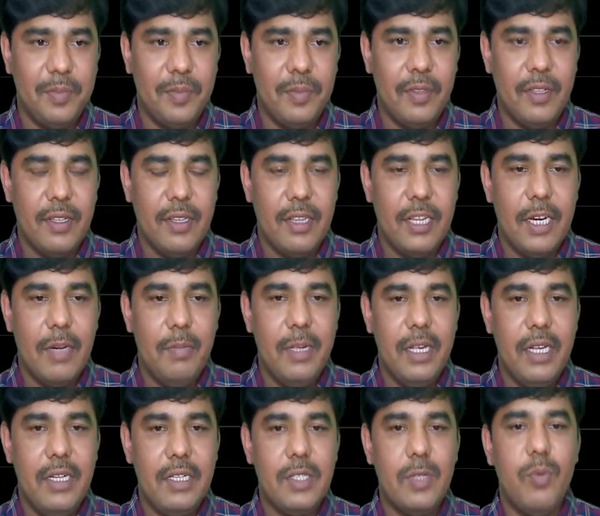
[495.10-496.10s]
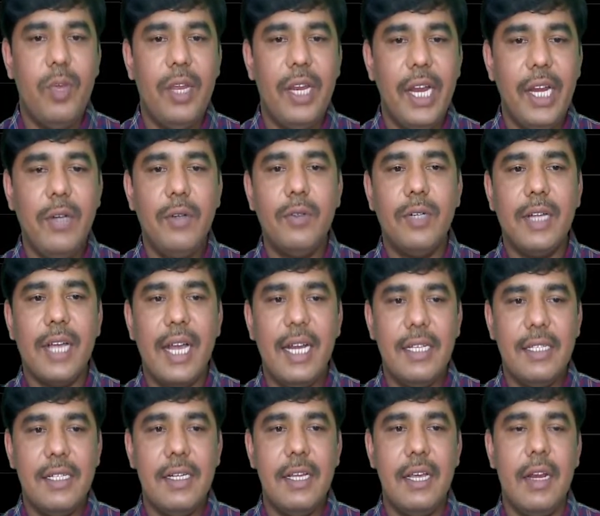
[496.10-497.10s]
That means we need to
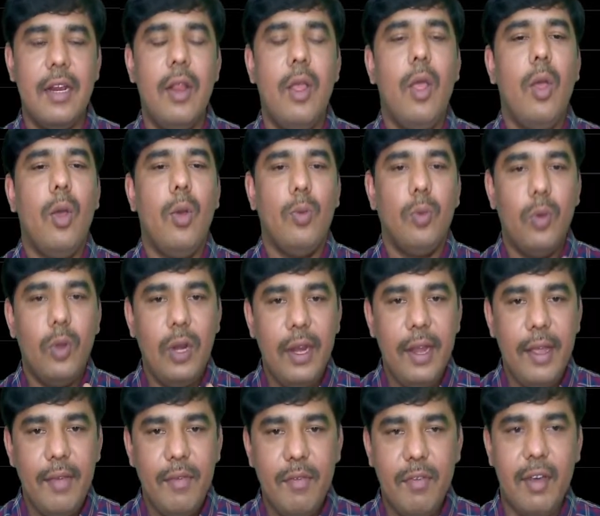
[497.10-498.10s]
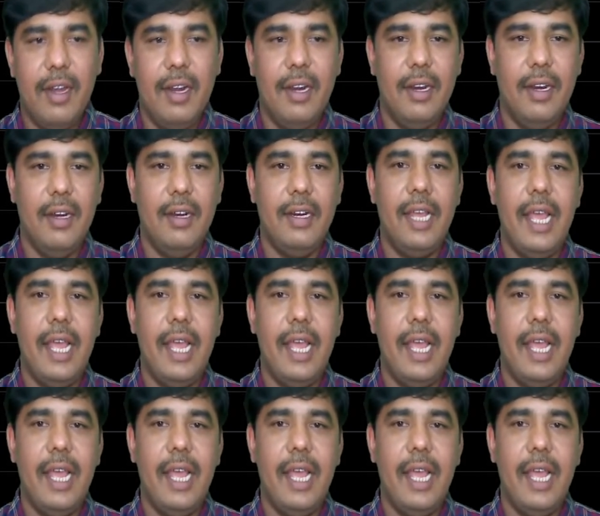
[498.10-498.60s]
consider only one,